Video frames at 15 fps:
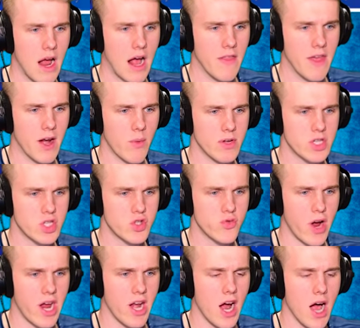And then it went
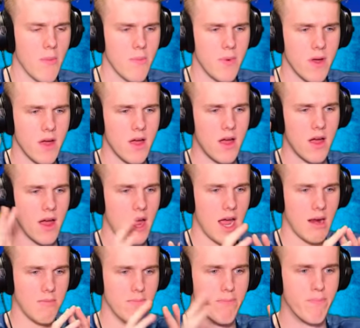straight up
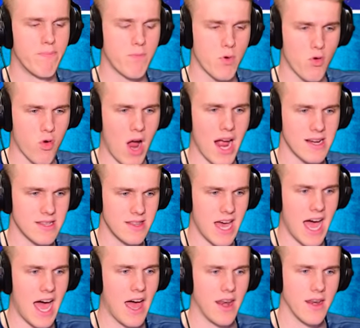and cracked
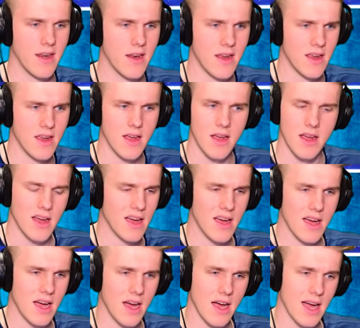that.
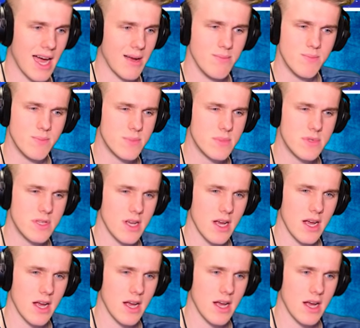I'm
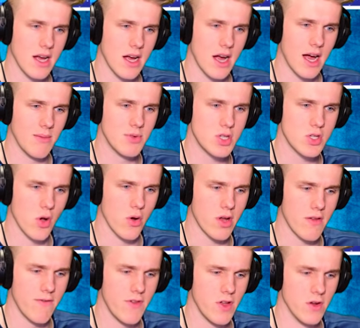I'm so
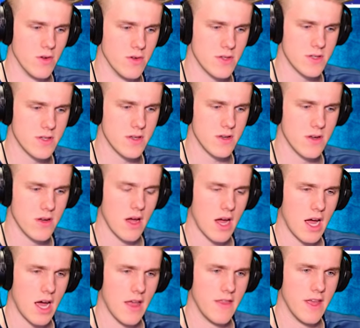confused.
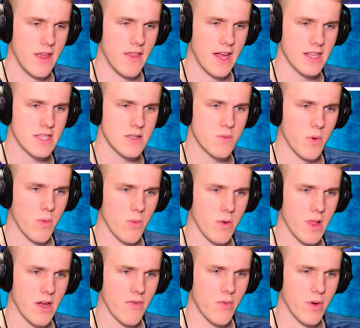And then that's what we're
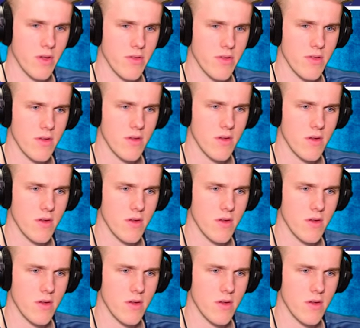left with.